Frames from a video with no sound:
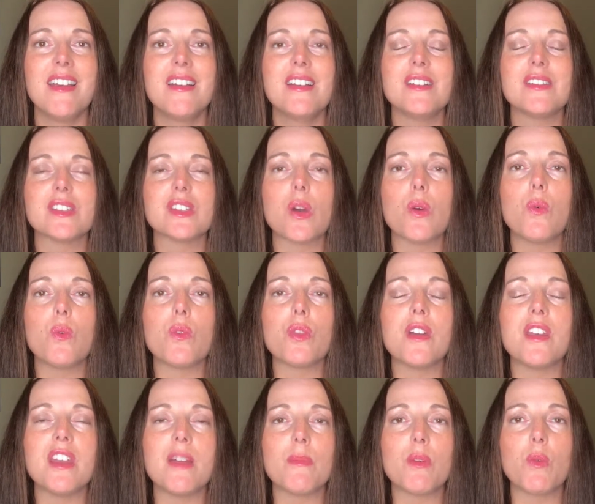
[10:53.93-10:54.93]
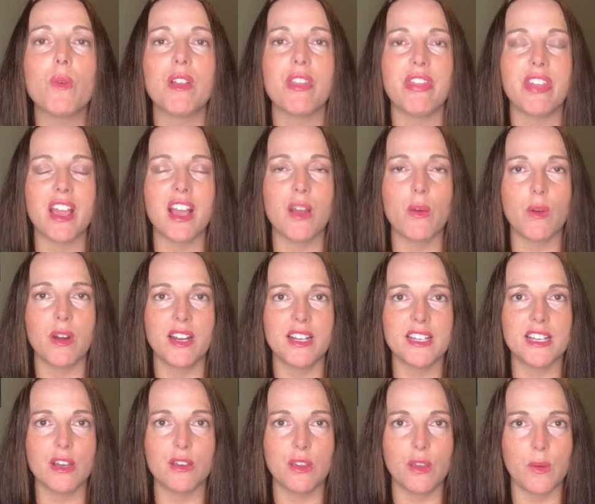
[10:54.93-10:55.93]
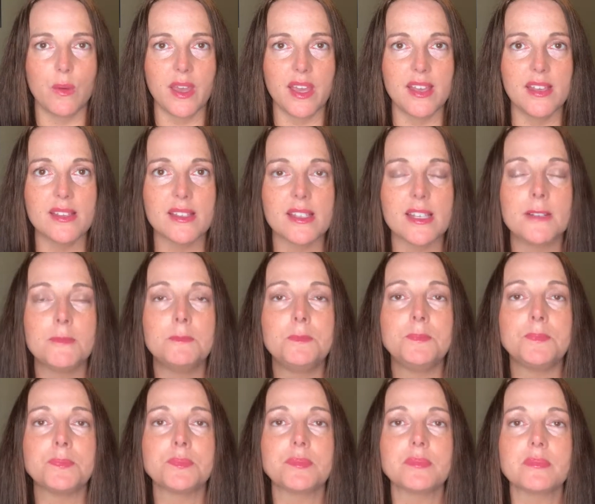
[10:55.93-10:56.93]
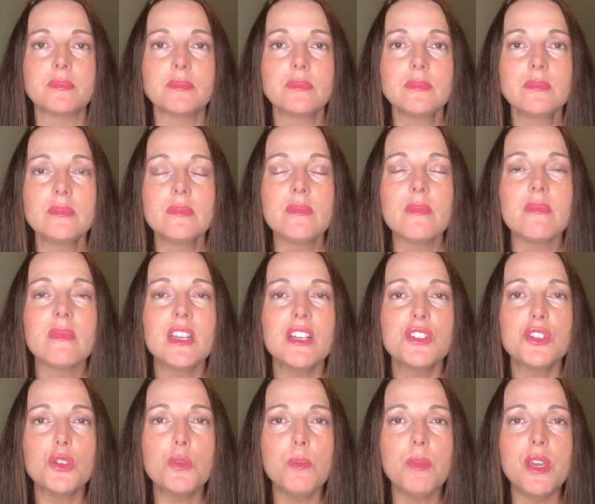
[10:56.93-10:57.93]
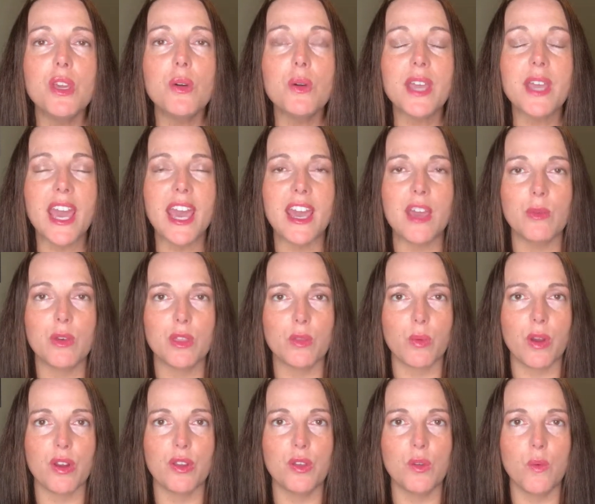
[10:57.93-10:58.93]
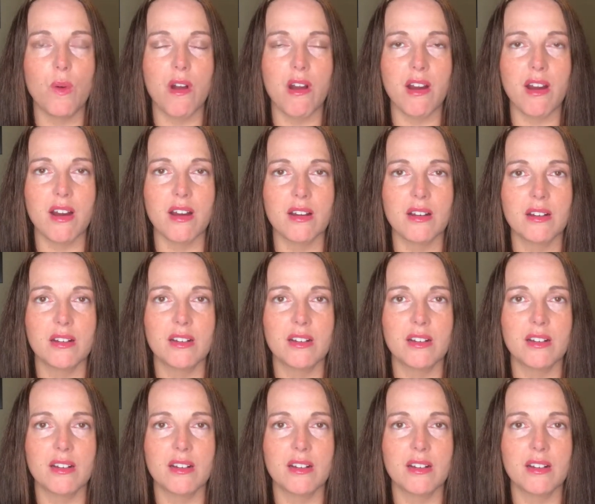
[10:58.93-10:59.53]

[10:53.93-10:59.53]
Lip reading: So the number one thing I want to tell you is to be okay with where you are.